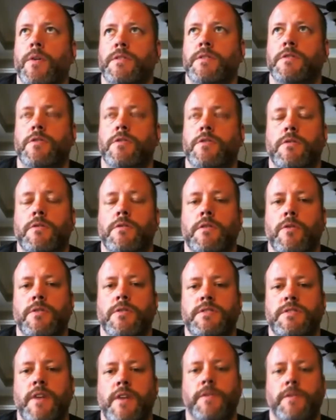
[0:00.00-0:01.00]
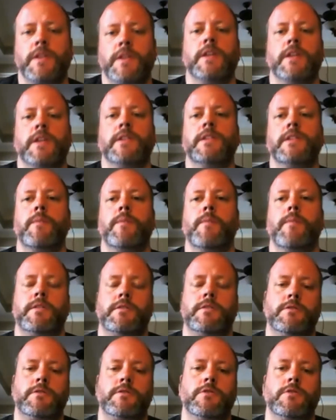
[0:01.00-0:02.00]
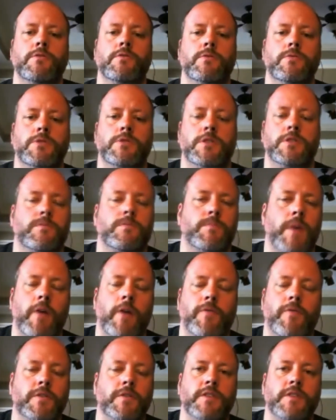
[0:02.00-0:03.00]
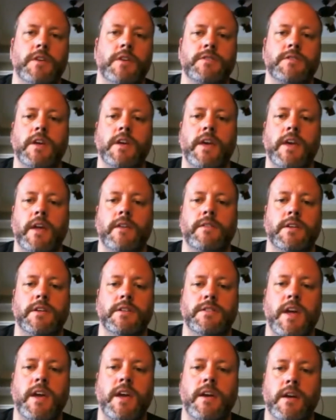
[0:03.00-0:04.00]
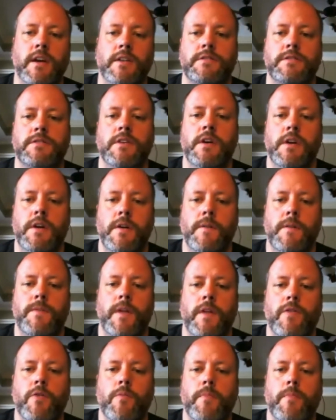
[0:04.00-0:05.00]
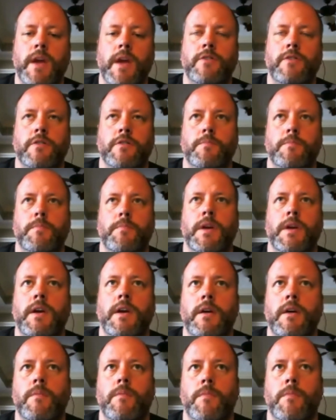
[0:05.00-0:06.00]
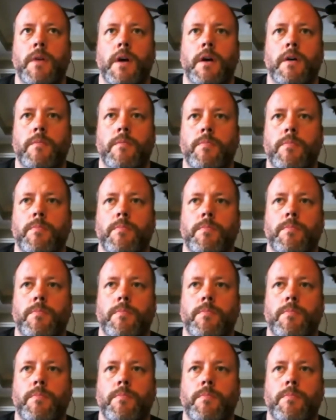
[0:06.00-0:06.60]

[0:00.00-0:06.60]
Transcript: is a certain there is definitely a limit to just how far science can get can take us and there may just be a,